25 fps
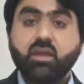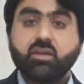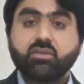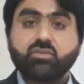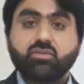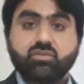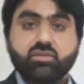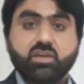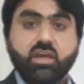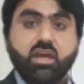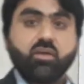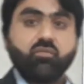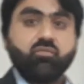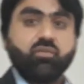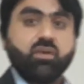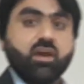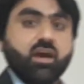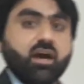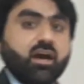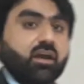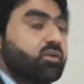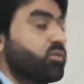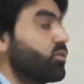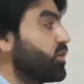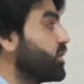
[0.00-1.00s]
Today we
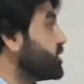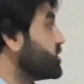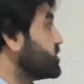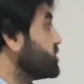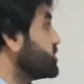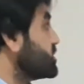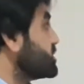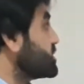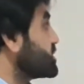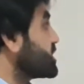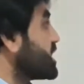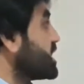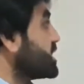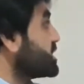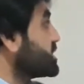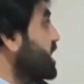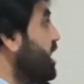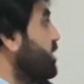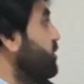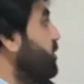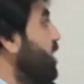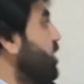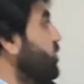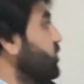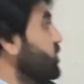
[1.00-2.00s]
are going to discuss
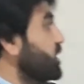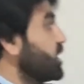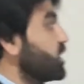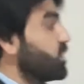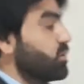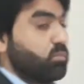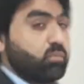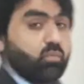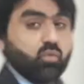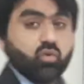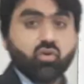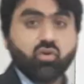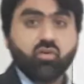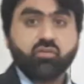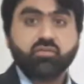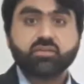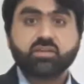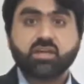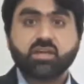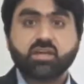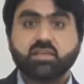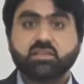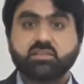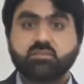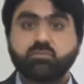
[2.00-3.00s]
about the mode of
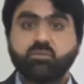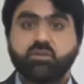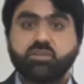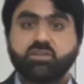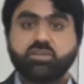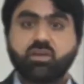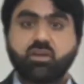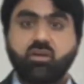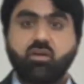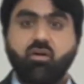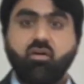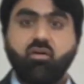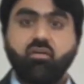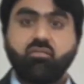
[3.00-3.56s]
transmission